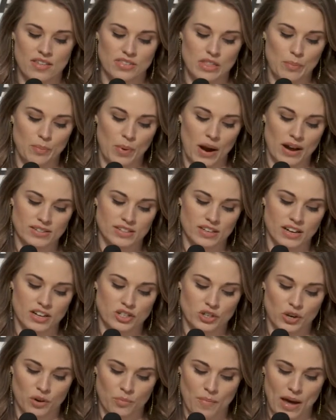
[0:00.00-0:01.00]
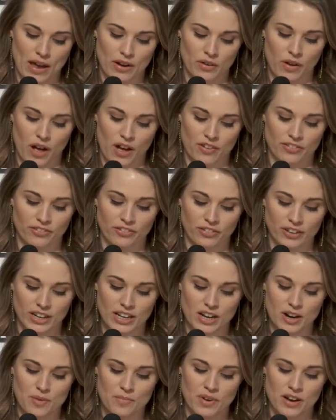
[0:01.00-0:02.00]
the Presidential Medal of
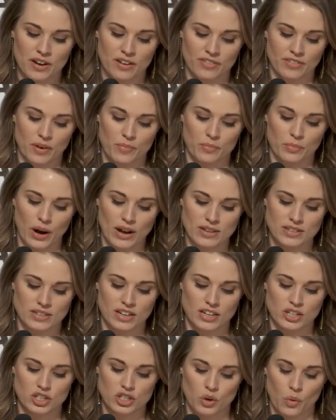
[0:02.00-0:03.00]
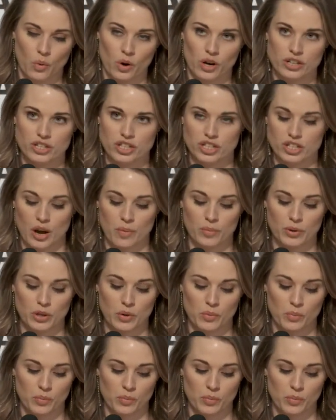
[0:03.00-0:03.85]
Freedom from President George W.